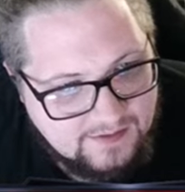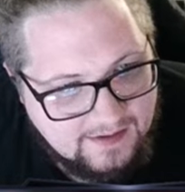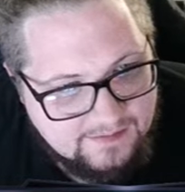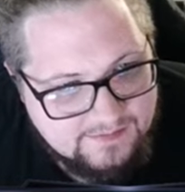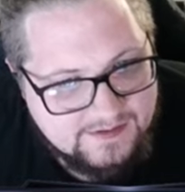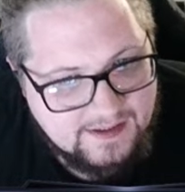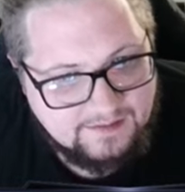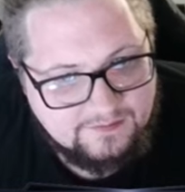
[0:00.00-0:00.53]
I
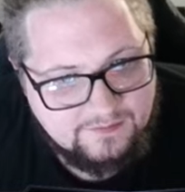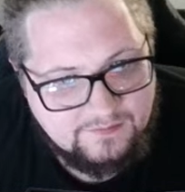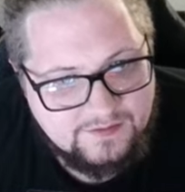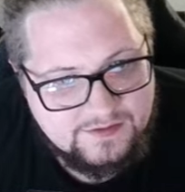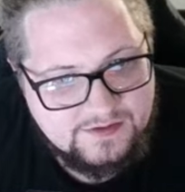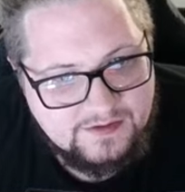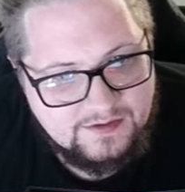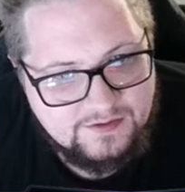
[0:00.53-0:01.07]
was like, dude,
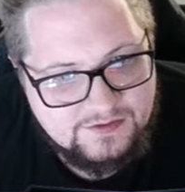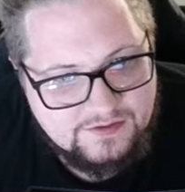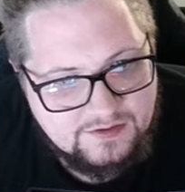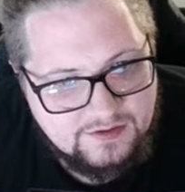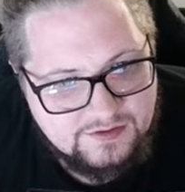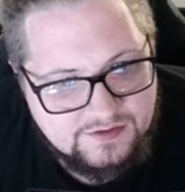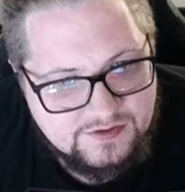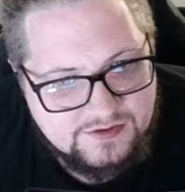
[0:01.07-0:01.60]
there's there's
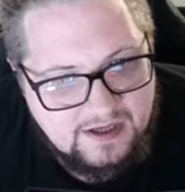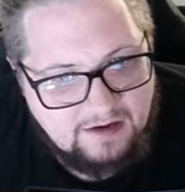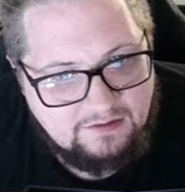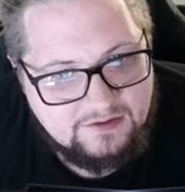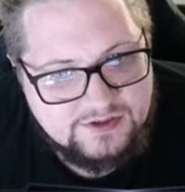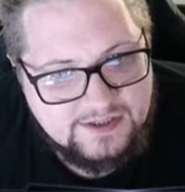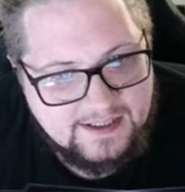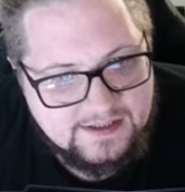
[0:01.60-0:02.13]
there's a
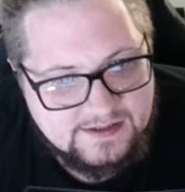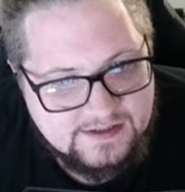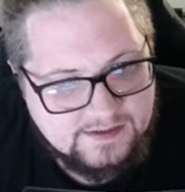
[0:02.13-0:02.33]
solid chance